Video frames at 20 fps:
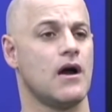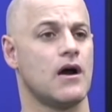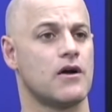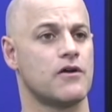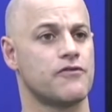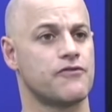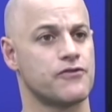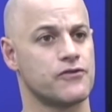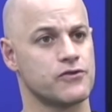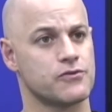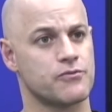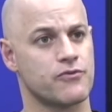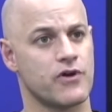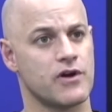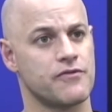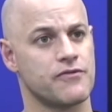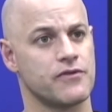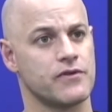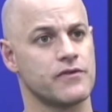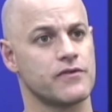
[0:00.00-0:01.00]
our first
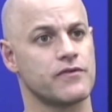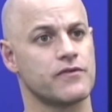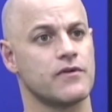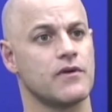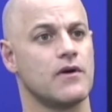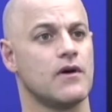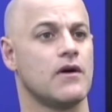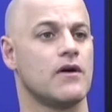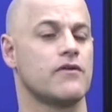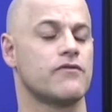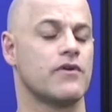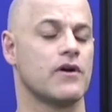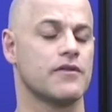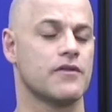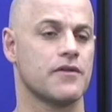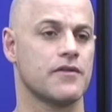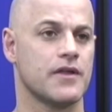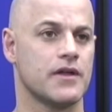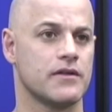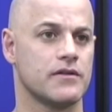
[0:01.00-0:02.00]
preference
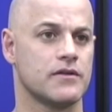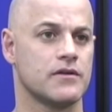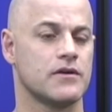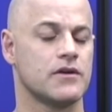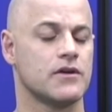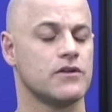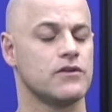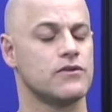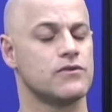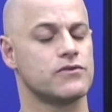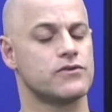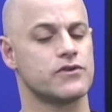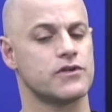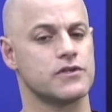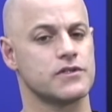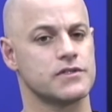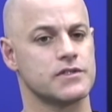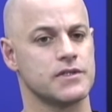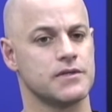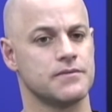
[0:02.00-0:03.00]
rather than New
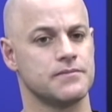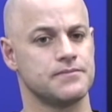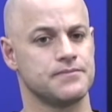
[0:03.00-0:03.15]
Jersey.